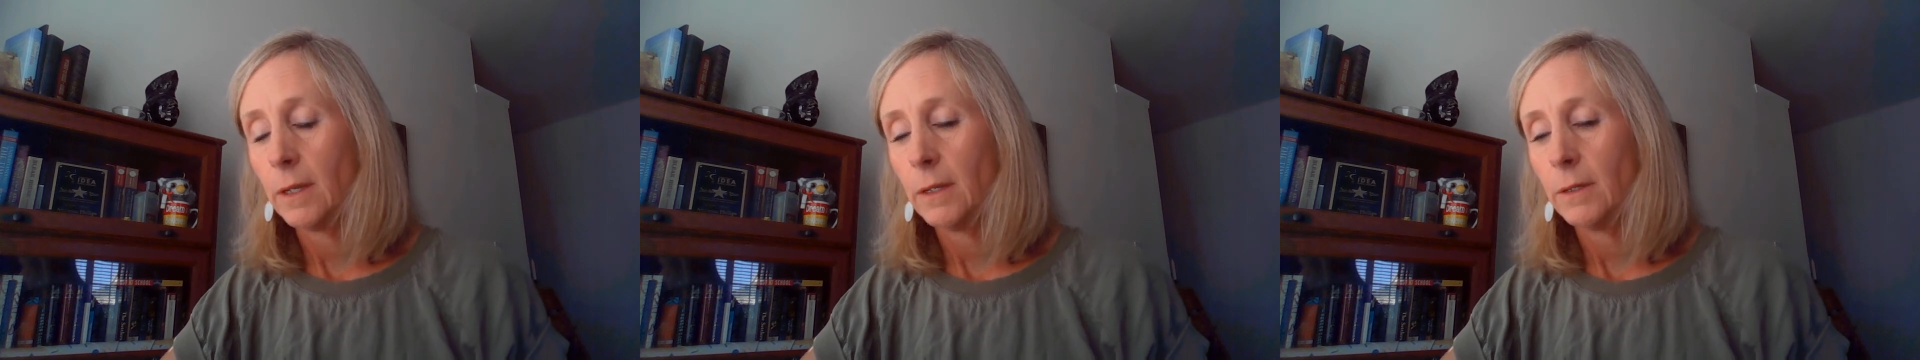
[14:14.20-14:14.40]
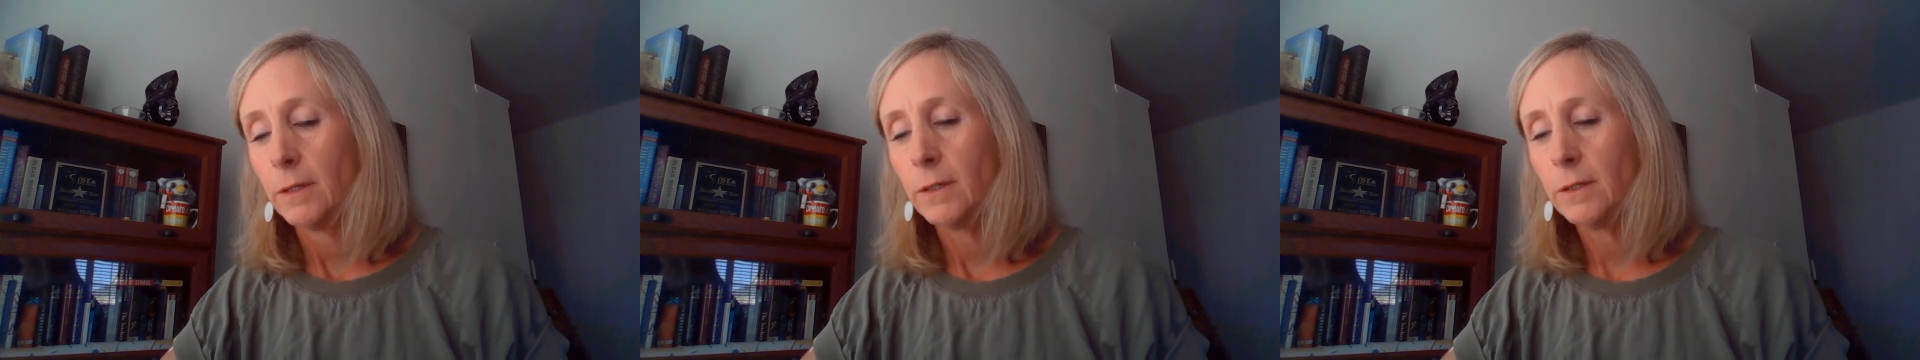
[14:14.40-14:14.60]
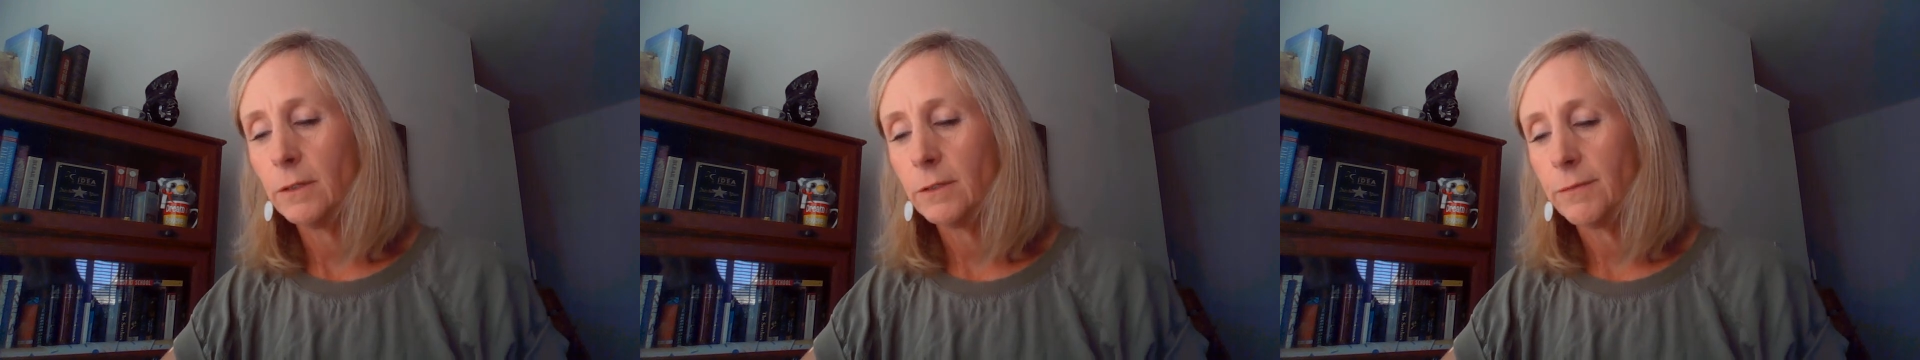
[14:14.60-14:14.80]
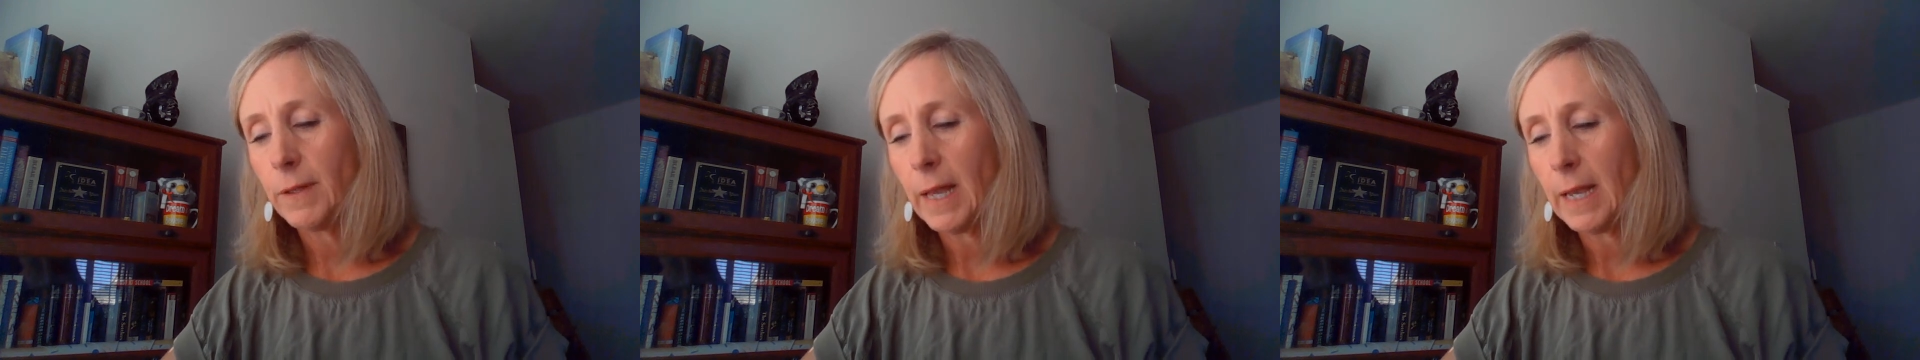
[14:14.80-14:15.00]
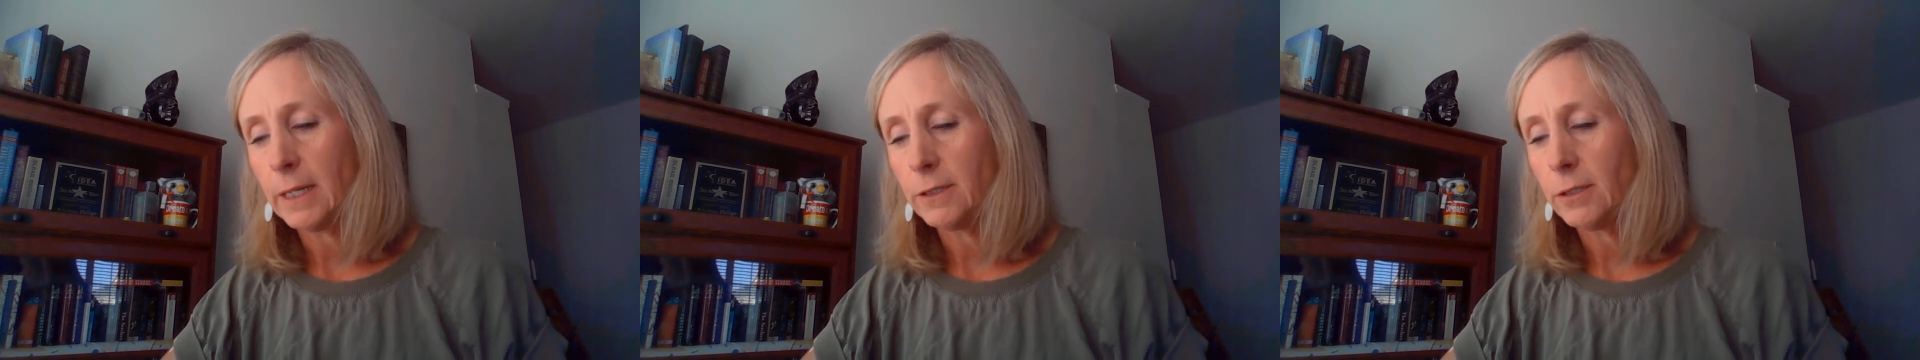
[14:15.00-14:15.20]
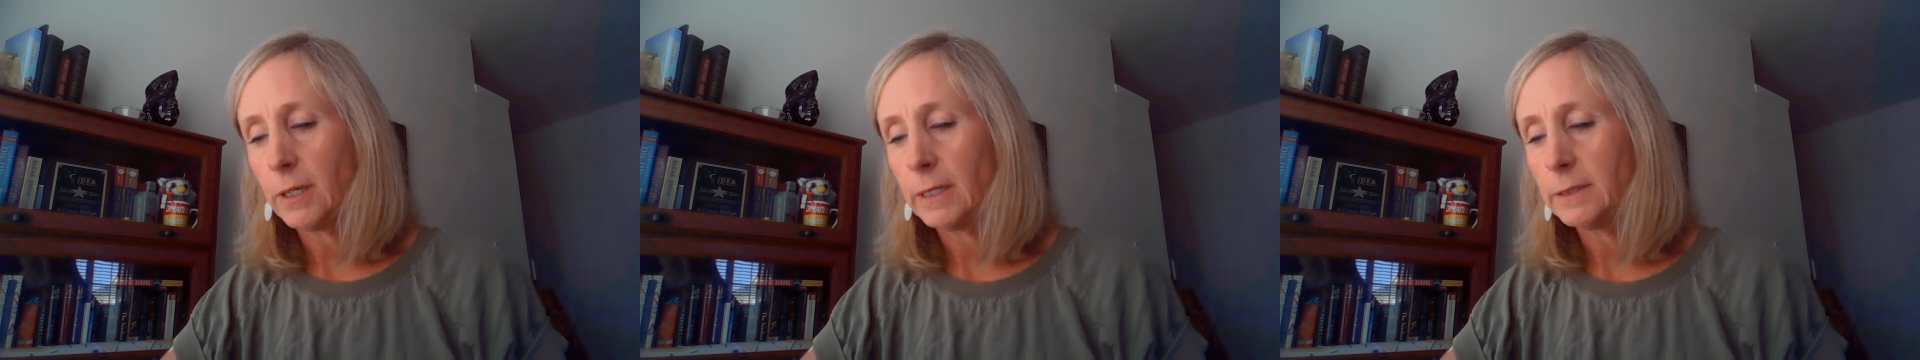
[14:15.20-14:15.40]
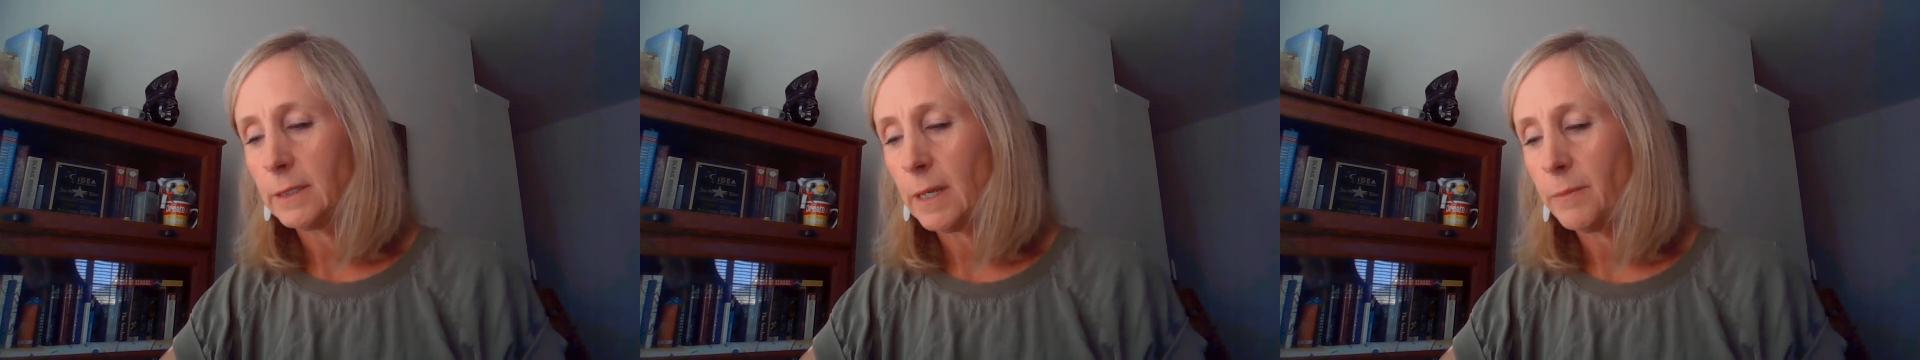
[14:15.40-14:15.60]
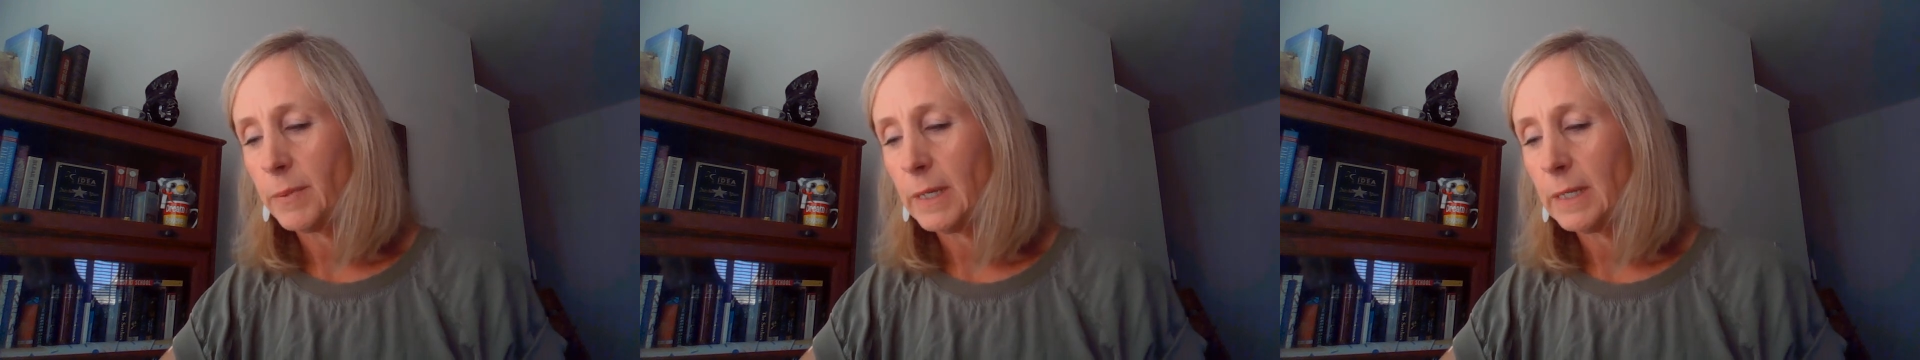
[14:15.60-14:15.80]
Newsflash, I
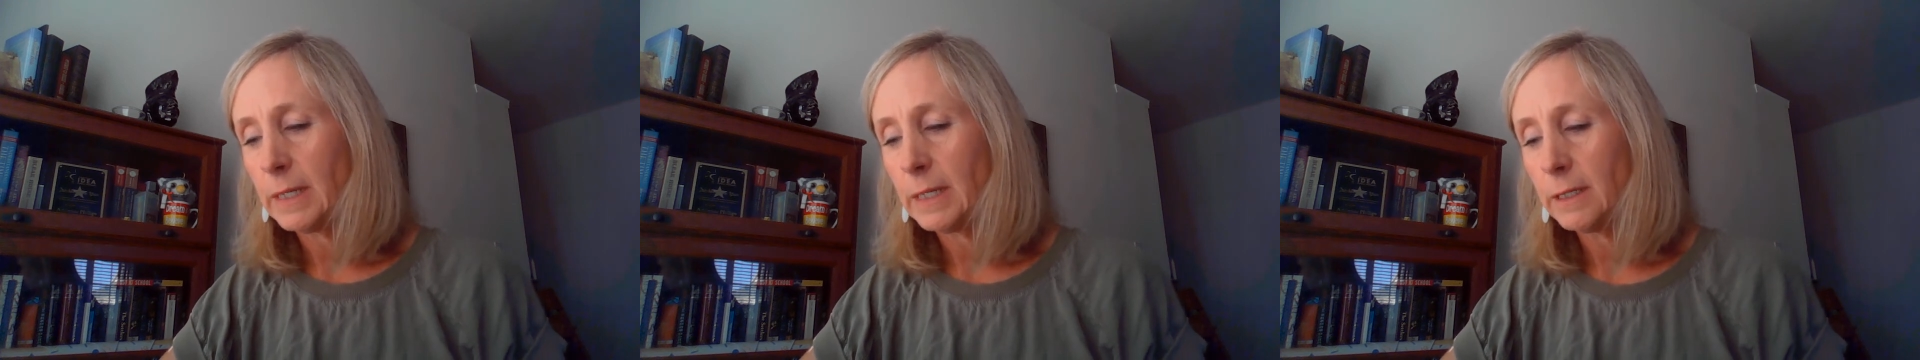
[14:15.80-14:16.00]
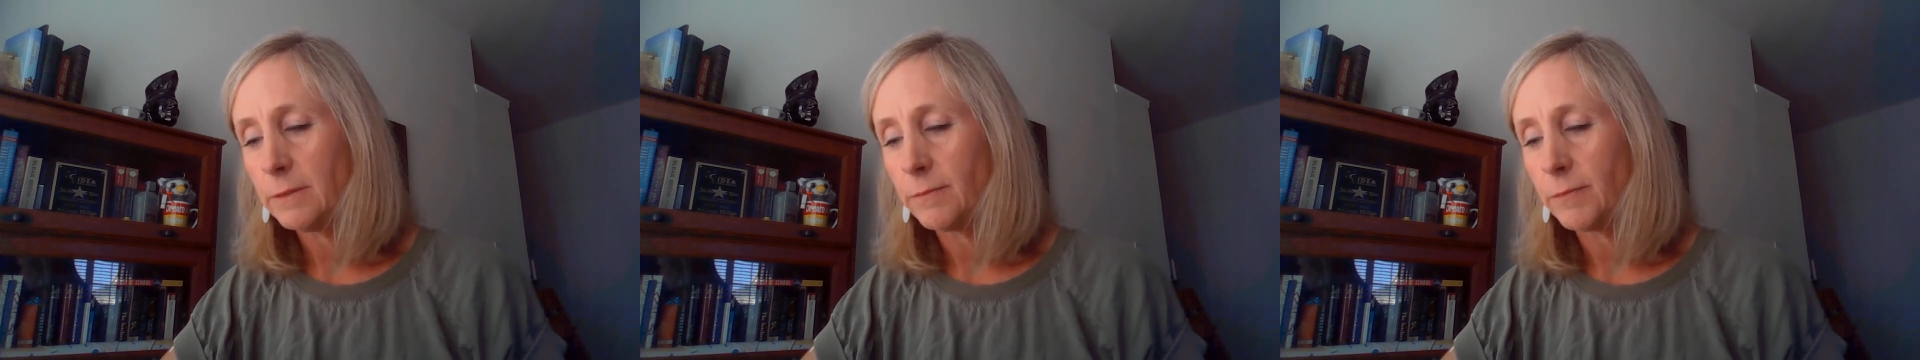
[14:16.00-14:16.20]
stopped being his